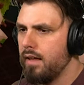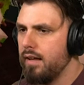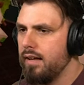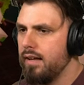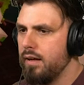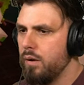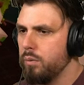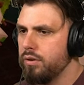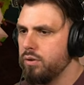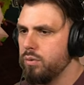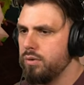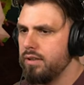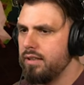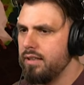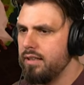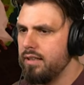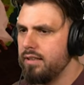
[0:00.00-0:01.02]
Uh, we do
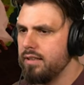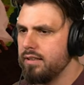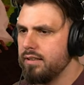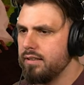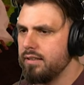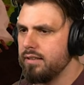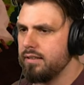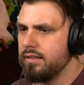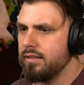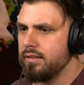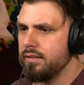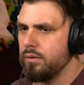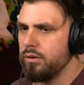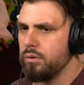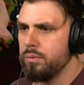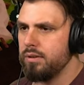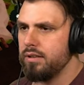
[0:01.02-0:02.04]
need...
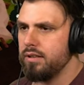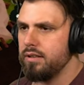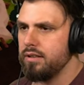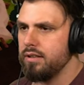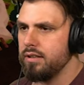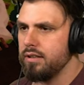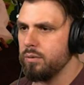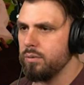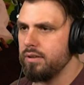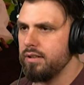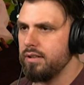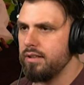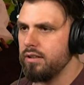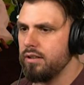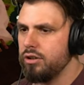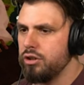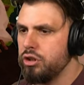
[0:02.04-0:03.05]
What do we need here? We
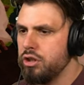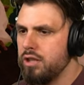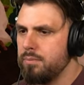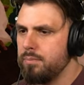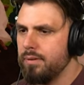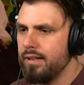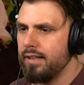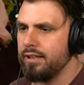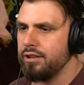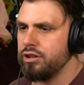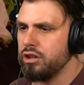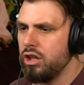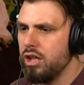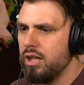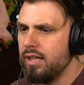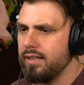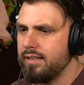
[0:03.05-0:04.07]
need sheet metal. I
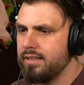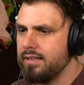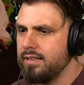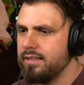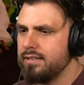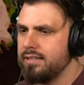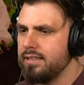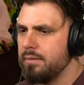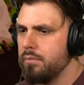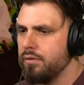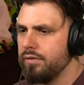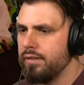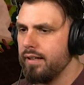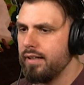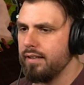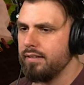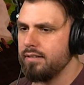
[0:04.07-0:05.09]
saw some of
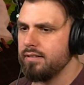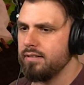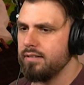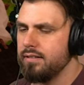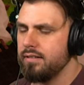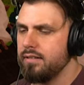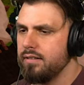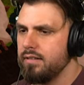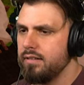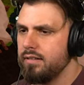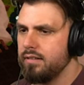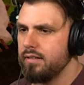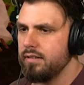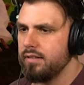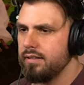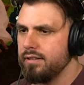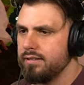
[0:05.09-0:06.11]
that.
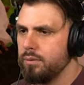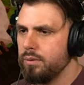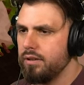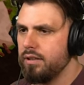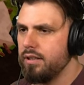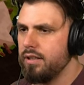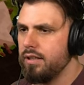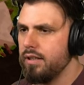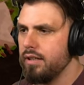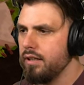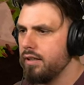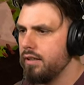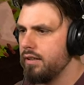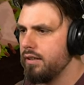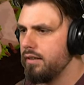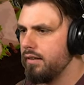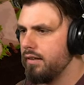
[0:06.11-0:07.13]
There's one
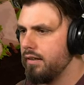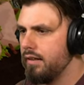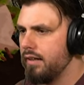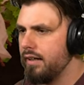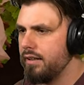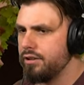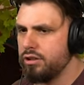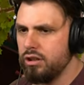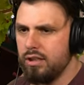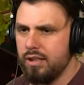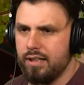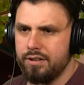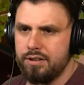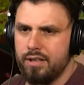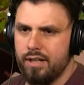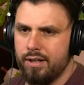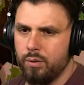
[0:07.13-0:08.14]
here. I saw like
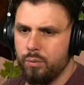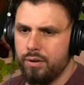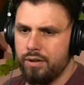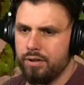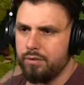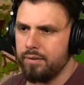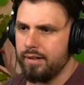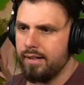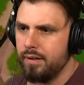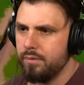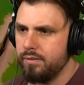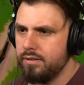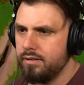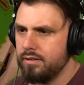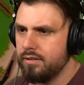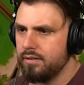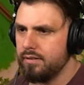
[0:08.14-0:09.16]
another one around.